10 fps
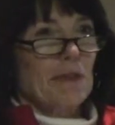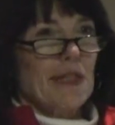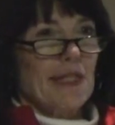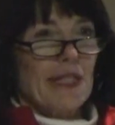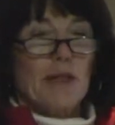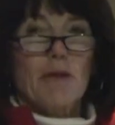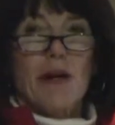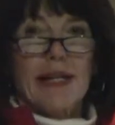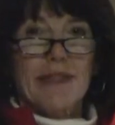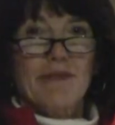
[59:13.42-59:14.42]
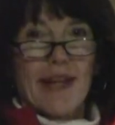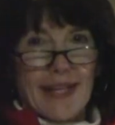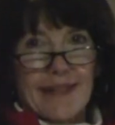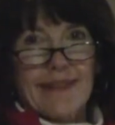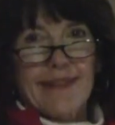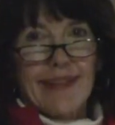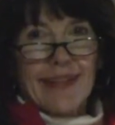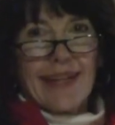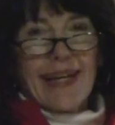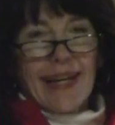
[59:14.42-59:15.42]
would be an equine vet.
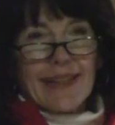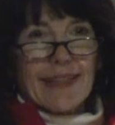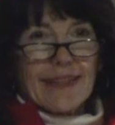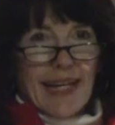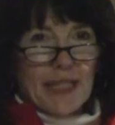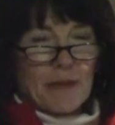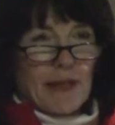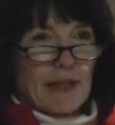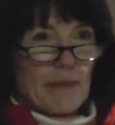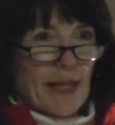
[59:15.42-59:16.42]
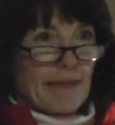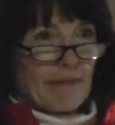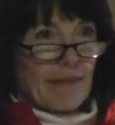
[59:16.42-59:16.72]
And then that's where I met